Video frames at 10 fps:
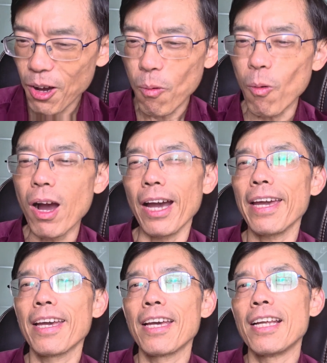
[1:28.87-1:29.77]

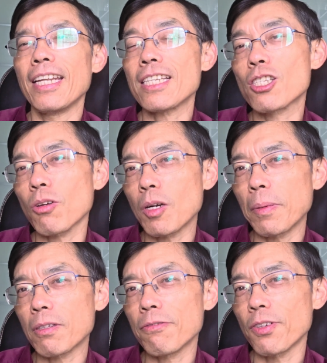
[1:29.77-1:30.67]
Why? Let's talk
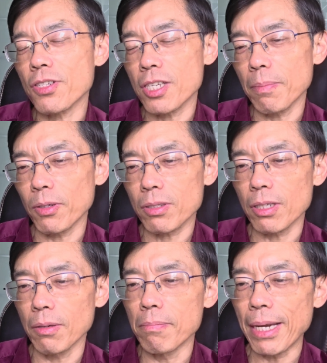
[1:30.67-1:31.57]
about first about
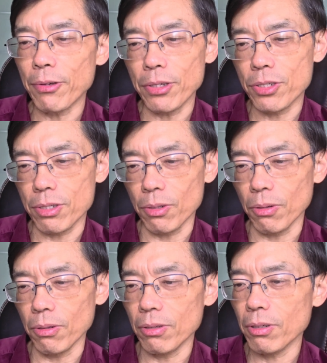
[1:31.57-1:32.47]
the marriage
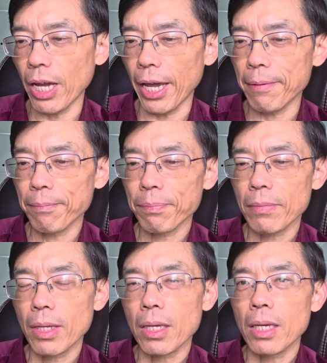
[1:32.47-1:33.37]
law. Okay,
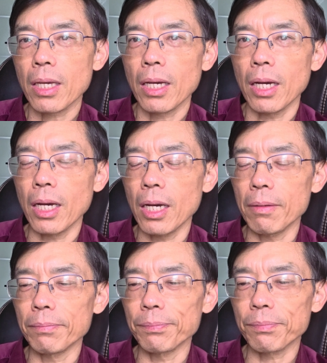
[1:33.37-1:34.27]

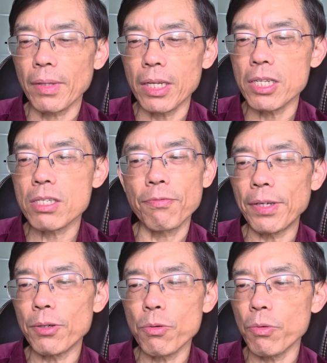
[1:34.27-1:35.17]
it is
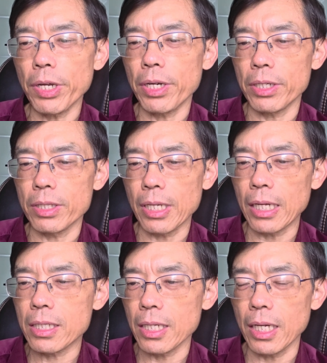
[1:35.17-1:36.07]
very weird
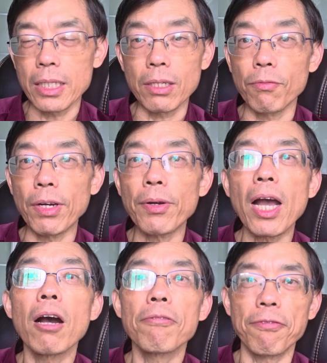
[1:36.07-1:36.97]
that and very
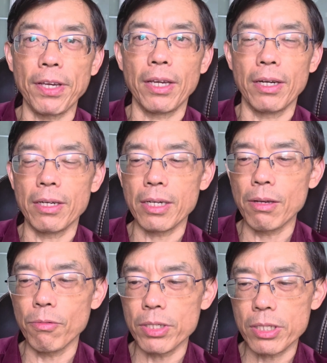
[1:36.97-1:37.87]
unfair
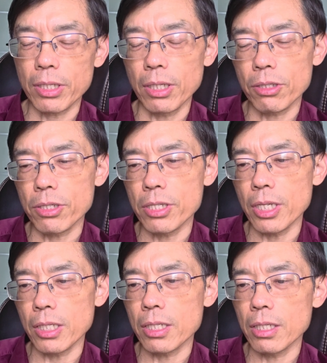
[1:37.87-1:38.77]
in Western countries
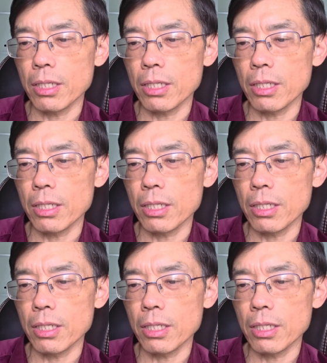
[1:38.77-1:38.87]
that